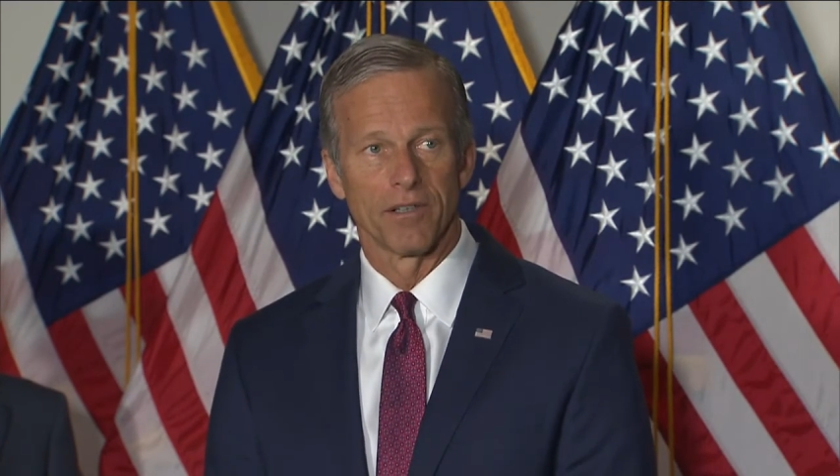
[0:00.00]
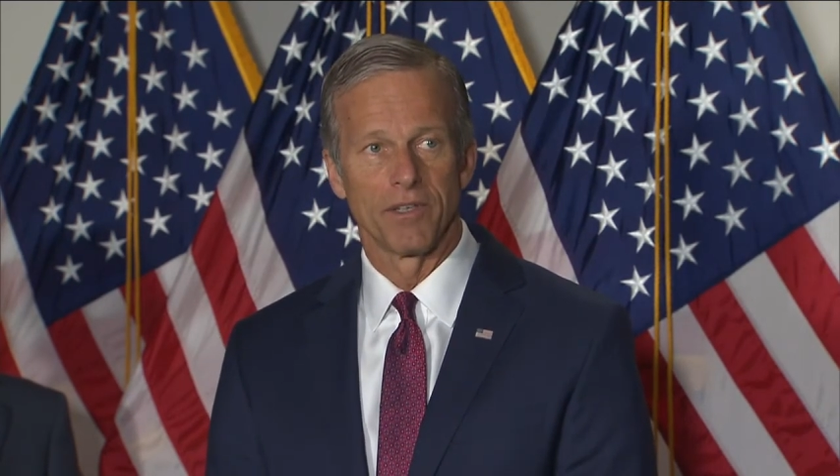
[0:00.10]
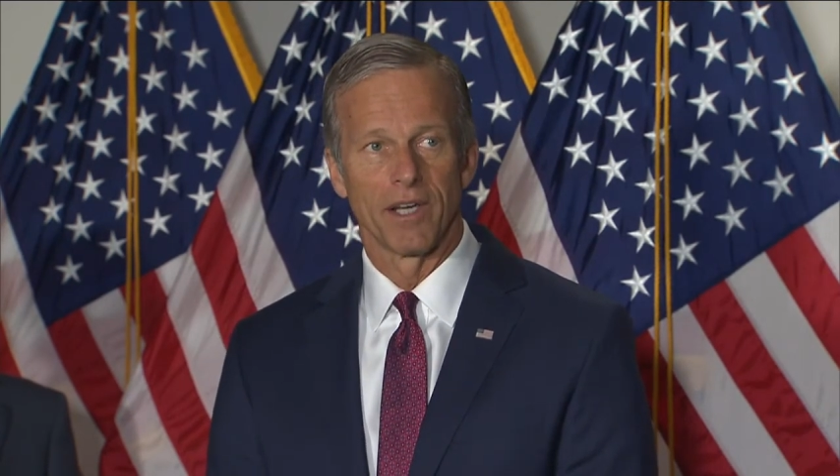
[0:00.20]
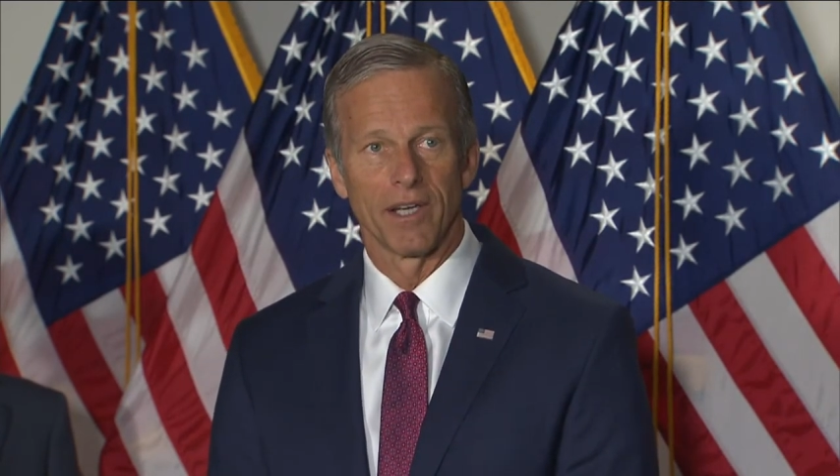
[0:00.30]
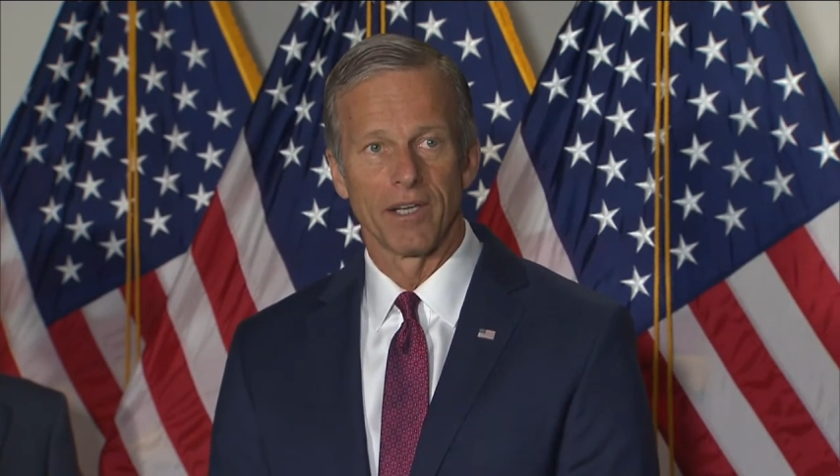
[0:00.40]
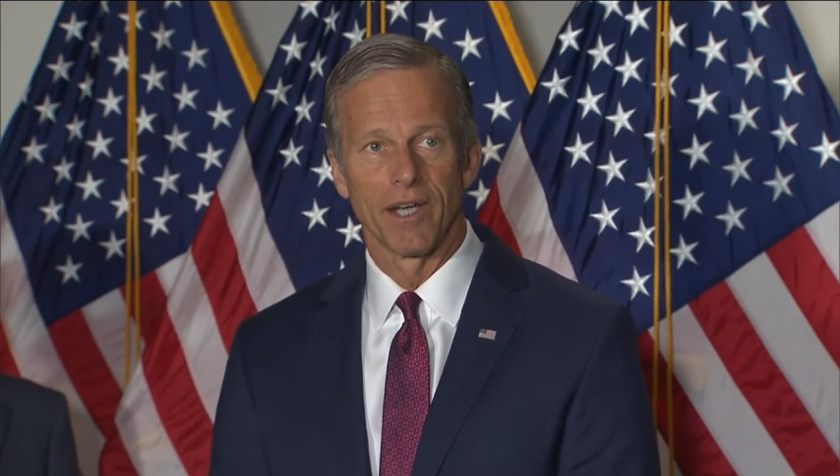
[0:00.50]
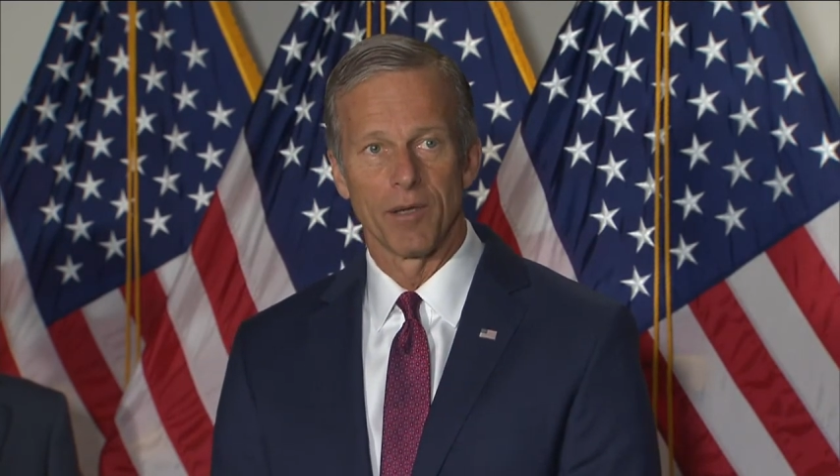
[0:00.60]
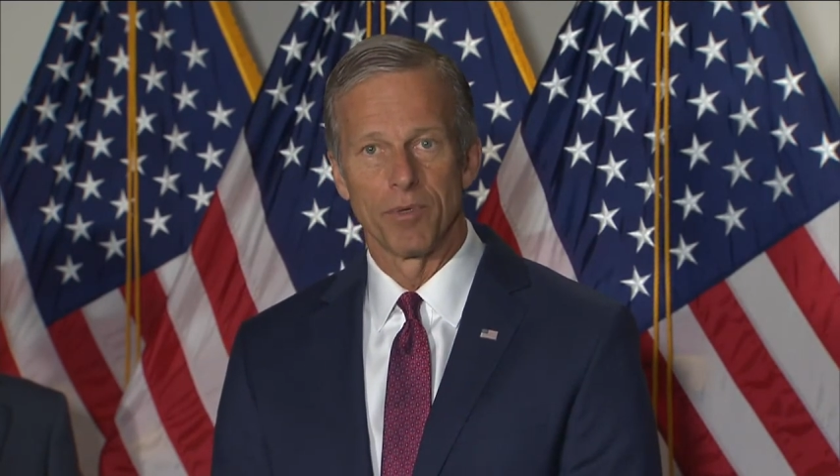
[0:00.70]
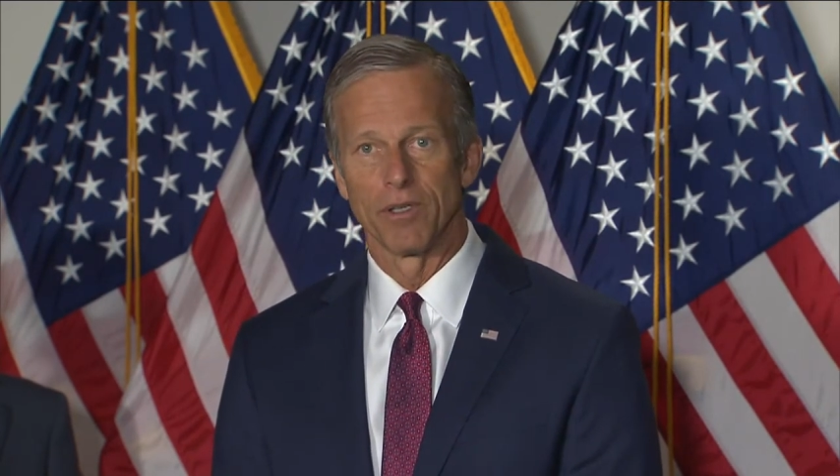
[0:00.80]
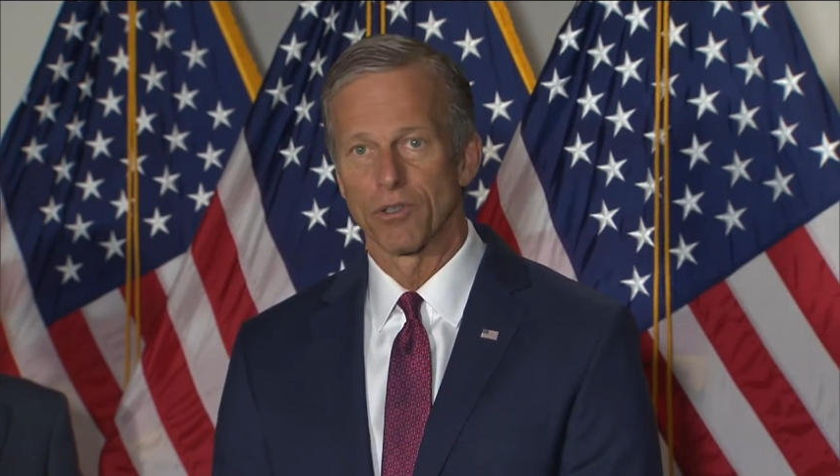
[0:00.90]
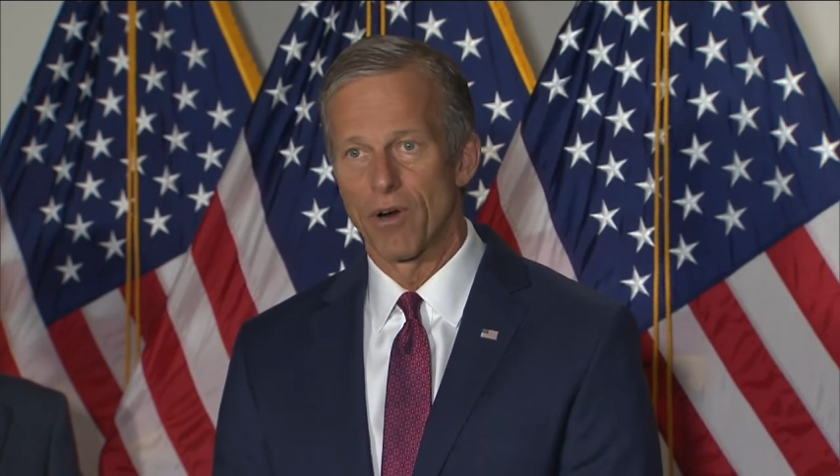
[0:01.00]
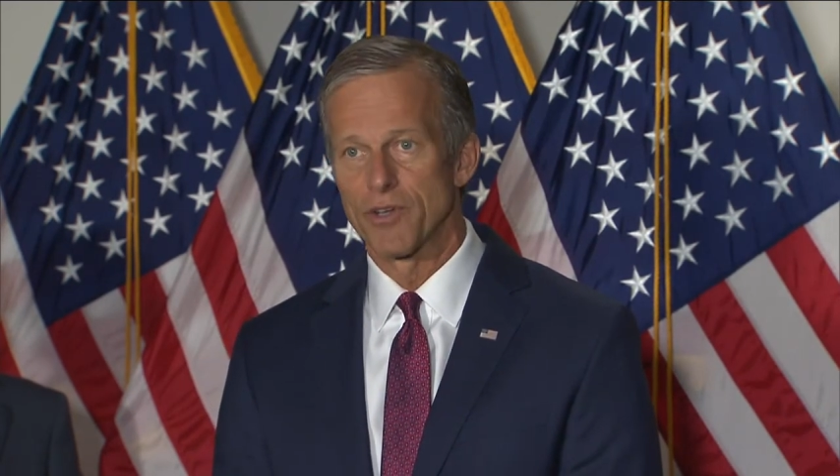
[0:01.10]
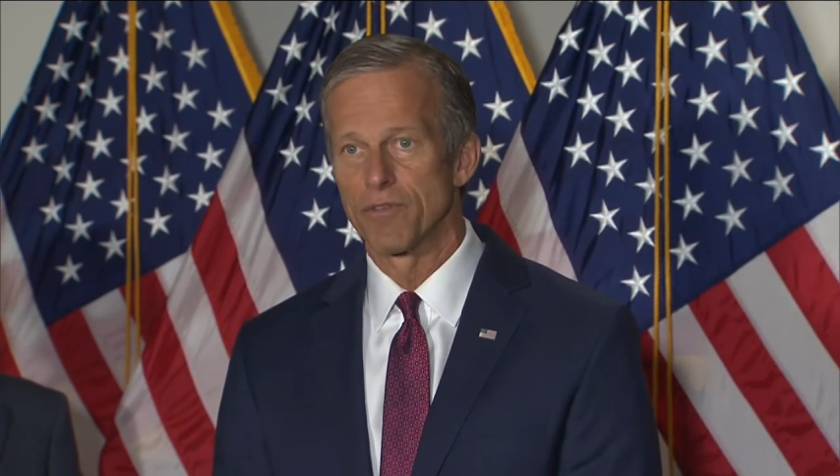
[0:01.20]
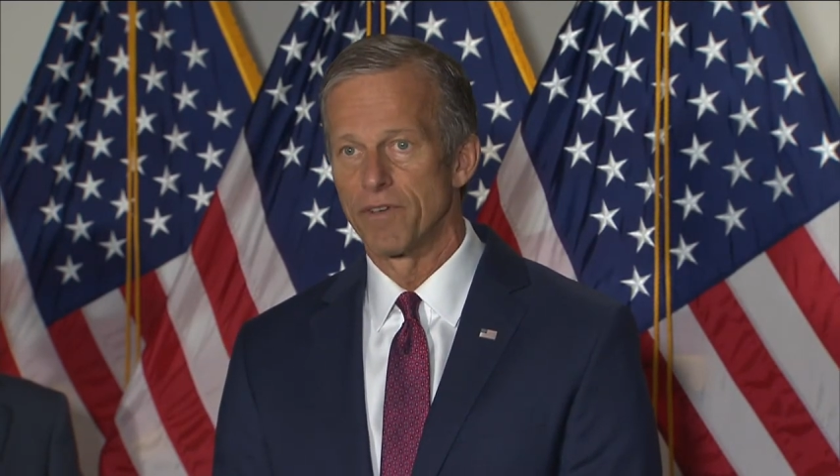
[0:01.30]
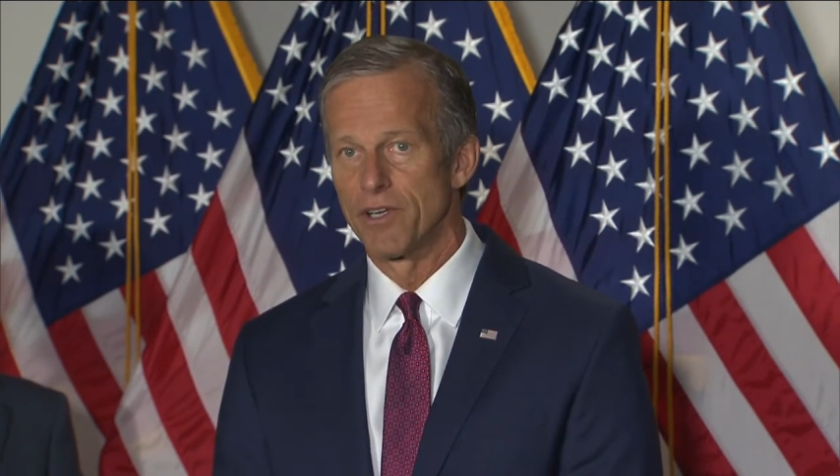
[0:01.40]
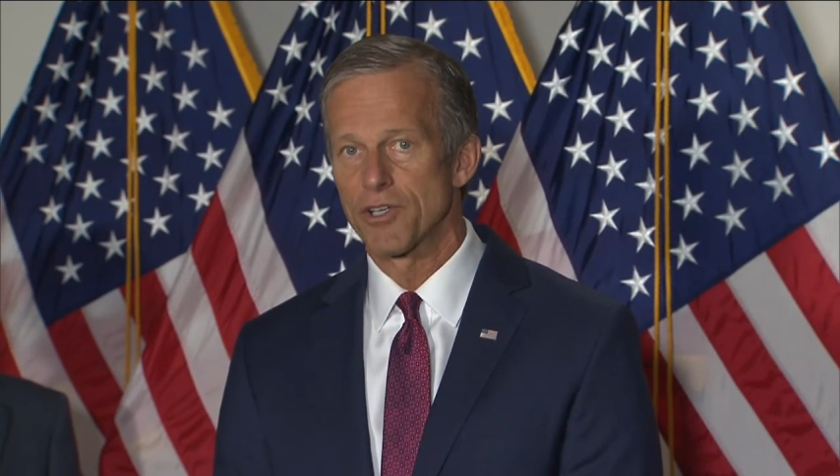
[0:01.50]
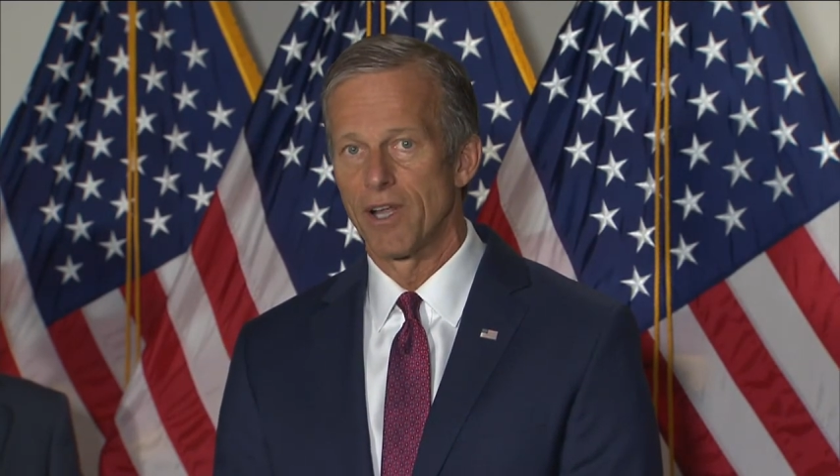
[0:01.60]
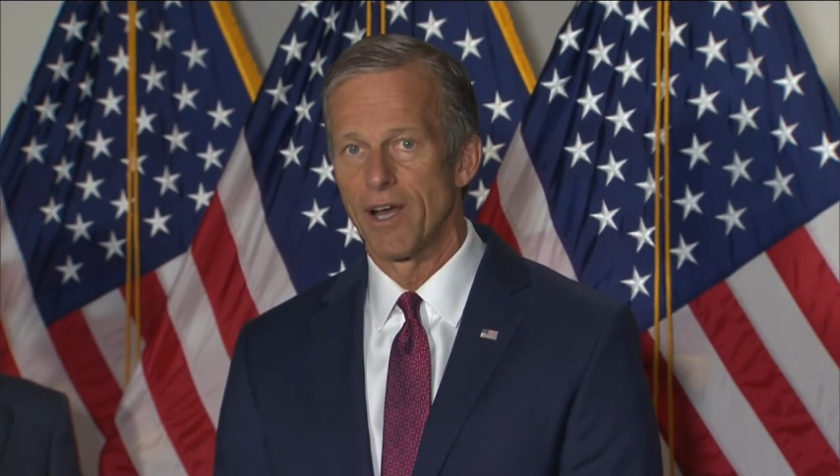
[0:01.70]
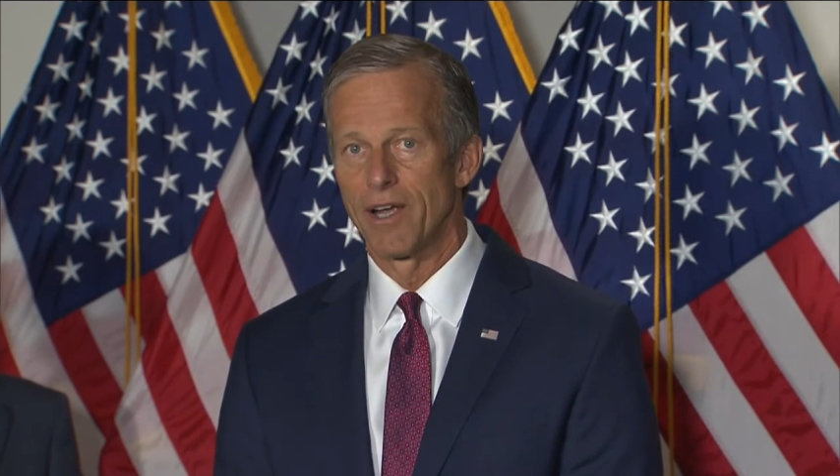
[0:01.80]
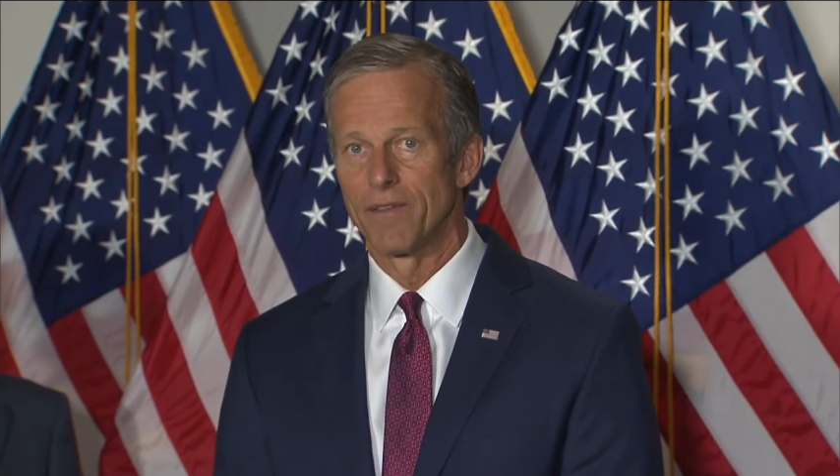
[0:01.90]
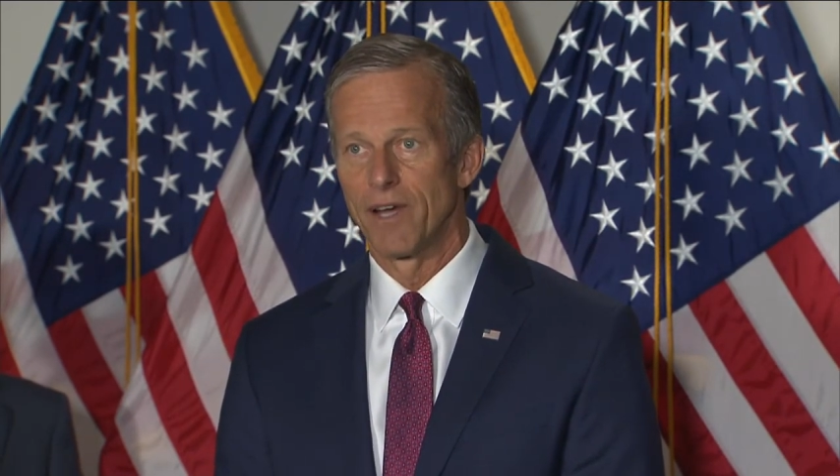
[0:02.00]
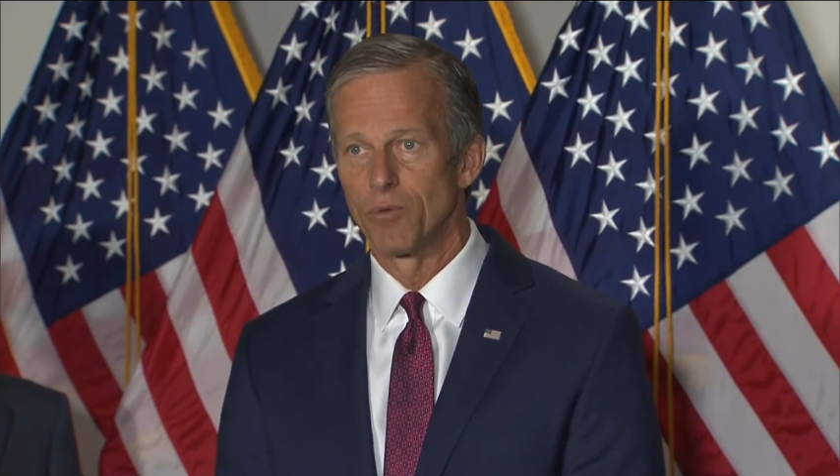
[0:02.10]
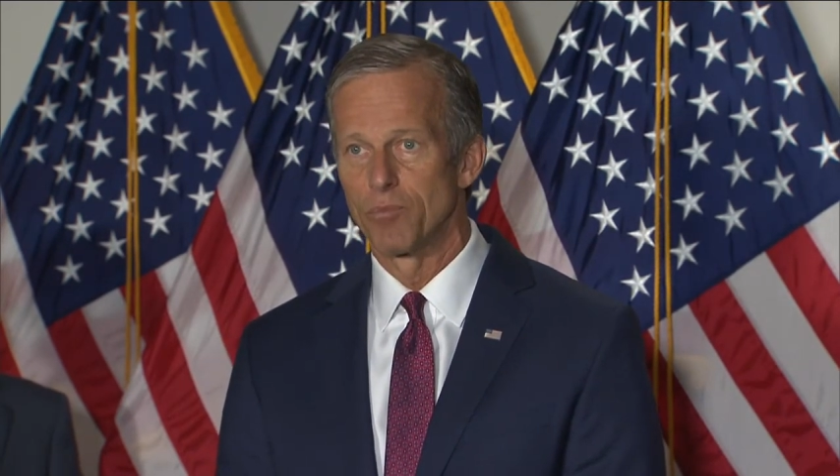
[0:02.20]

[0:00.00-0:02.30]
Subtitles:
of getting a bill across the finish line that